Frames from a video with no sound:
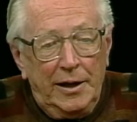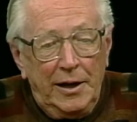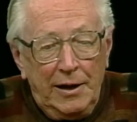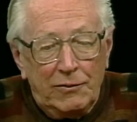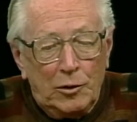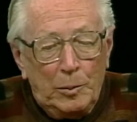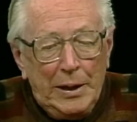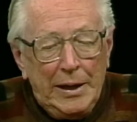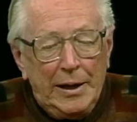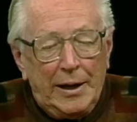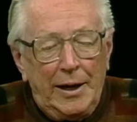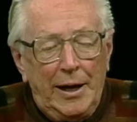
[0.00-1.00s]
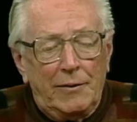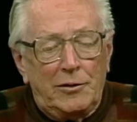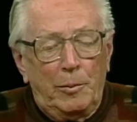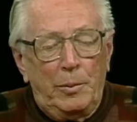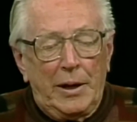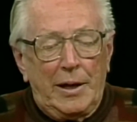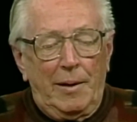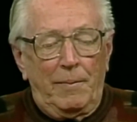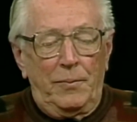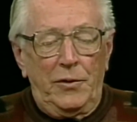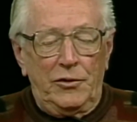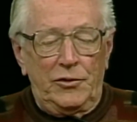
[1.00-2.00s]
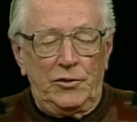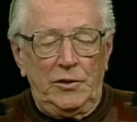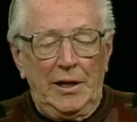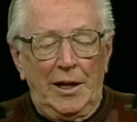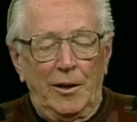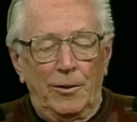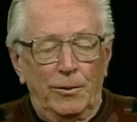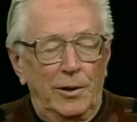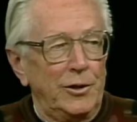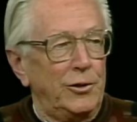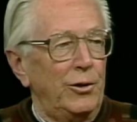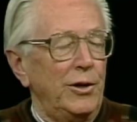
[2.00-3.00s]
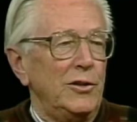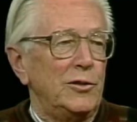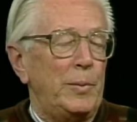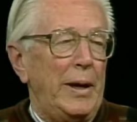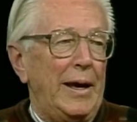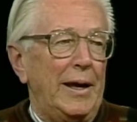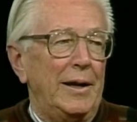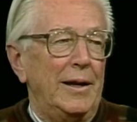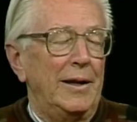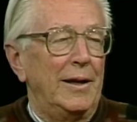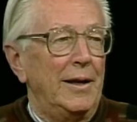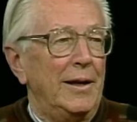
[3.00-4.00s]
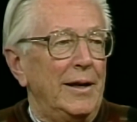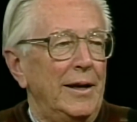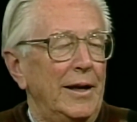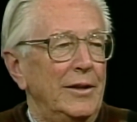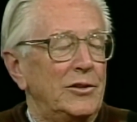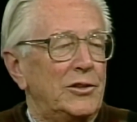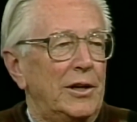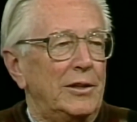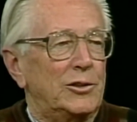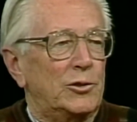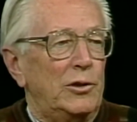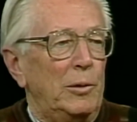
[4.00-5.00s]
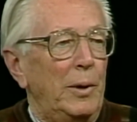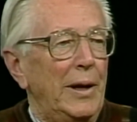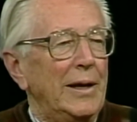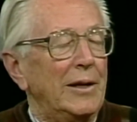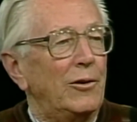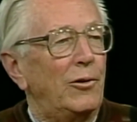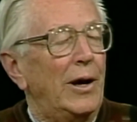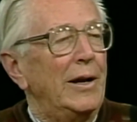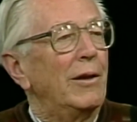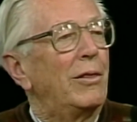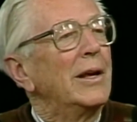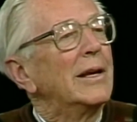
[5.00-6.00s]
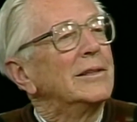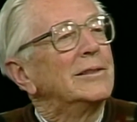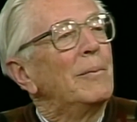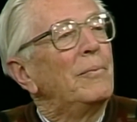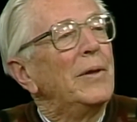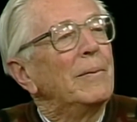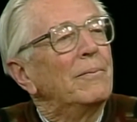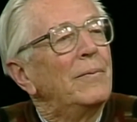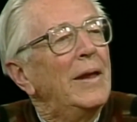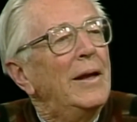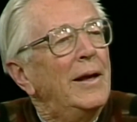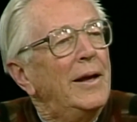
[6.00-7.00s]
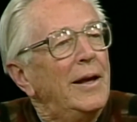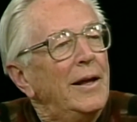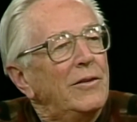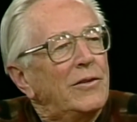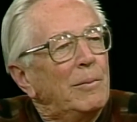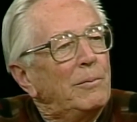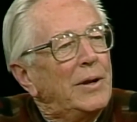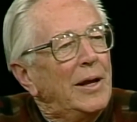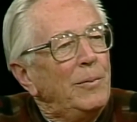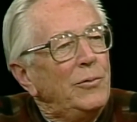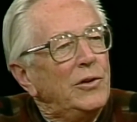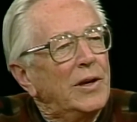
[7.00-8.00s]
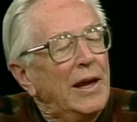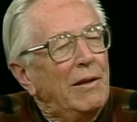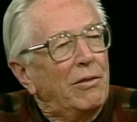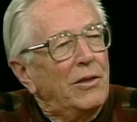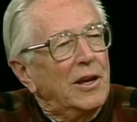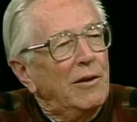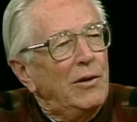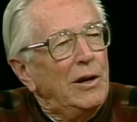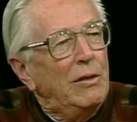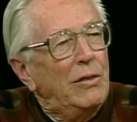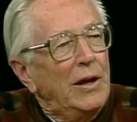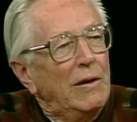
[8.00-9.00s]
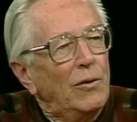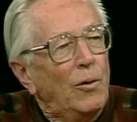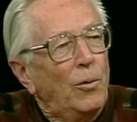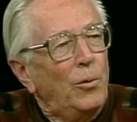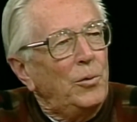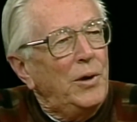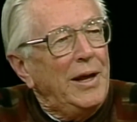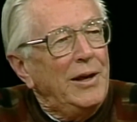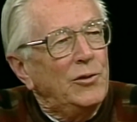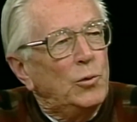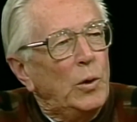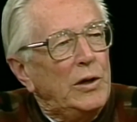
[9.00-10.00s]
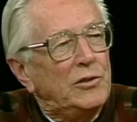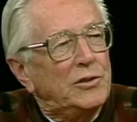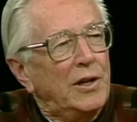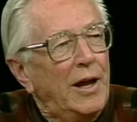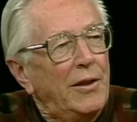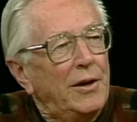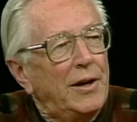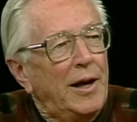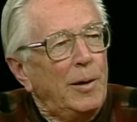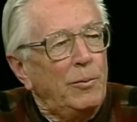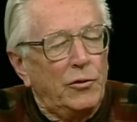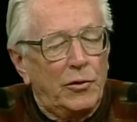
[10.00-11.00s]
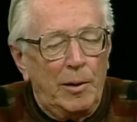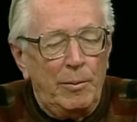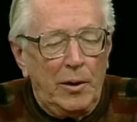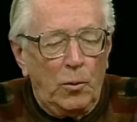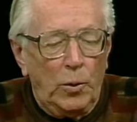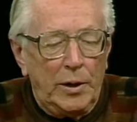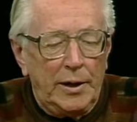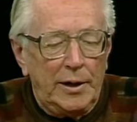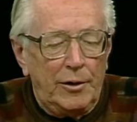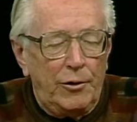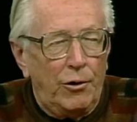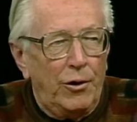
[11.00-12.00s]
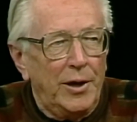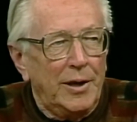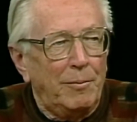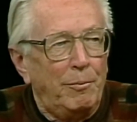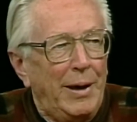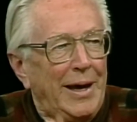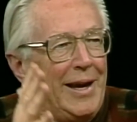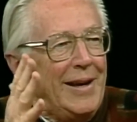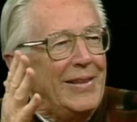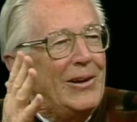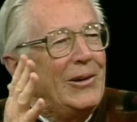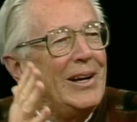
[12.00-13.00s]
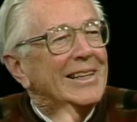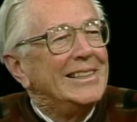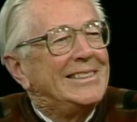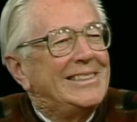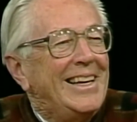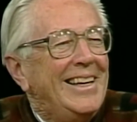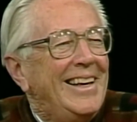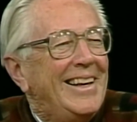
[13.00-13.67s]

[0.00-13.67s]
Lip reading: inevitably, I have to pick up this yellow attorney's pad and start scribbling and trying to think of something. And sometimes you can't think of anything and the whole day is wasted. Other times I make one little drawing and bang, there it is.